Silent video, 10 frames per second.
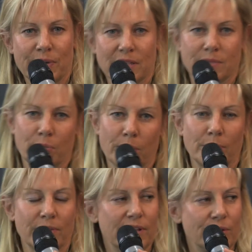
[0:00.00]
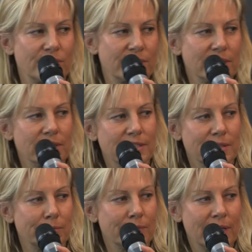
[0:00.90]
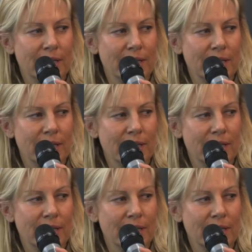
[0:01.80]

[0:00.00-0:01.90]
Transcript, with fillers: But probably there is still some